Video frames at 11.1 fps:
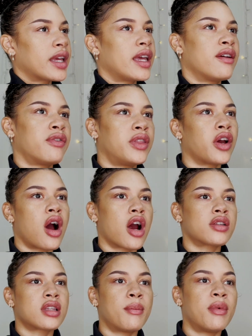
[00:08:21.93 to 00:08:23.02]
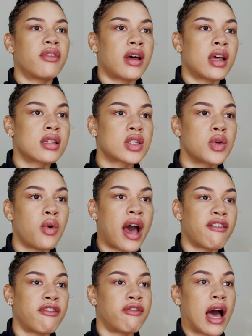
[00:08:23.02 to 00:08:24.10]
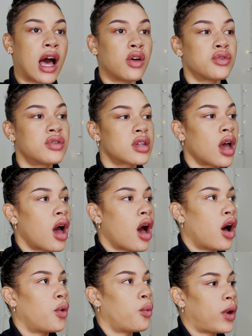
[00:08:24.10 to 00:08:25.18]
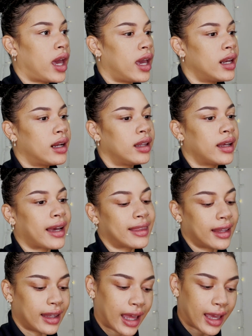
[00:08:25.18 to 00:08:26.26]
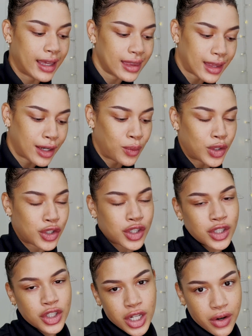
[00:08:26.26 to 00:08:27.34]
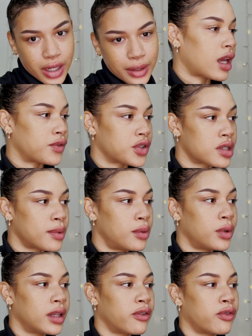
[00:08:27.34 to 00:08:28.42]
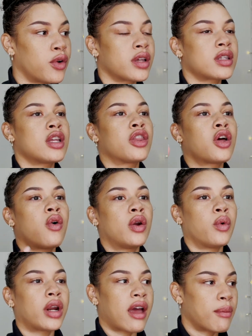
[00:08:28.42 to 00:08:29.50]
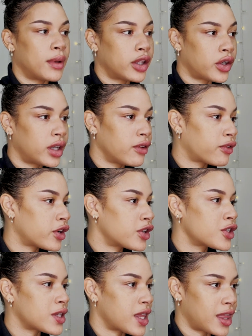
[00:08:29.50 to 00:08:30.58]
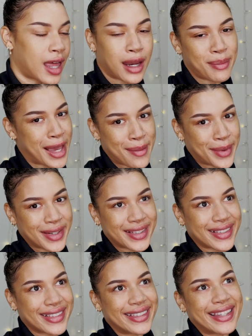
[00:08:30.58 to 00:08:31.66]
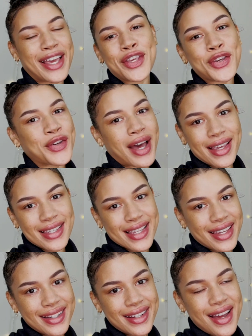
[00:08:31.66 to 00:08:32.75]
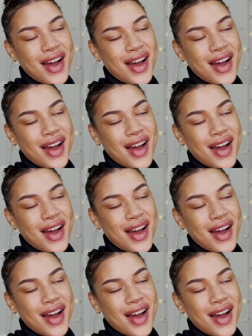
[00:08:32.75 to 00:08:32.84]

if there are some of us who have found a way to look at the light, then we should share it. I've just been really focusing though on what I've been learning first, to then be able to let you guys in